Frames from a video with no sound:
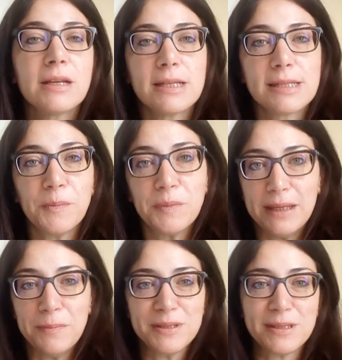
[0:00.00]
Some
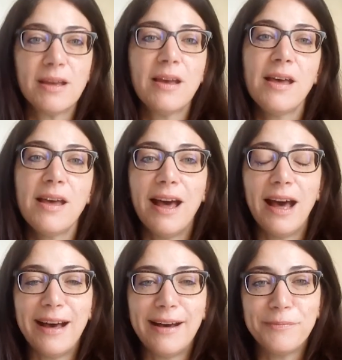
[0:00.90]
tips.
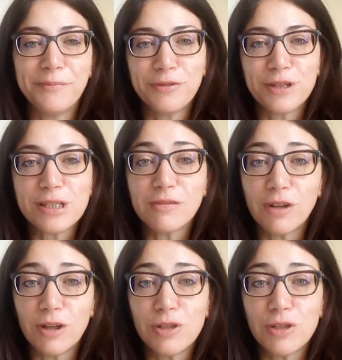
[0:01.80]
First of all,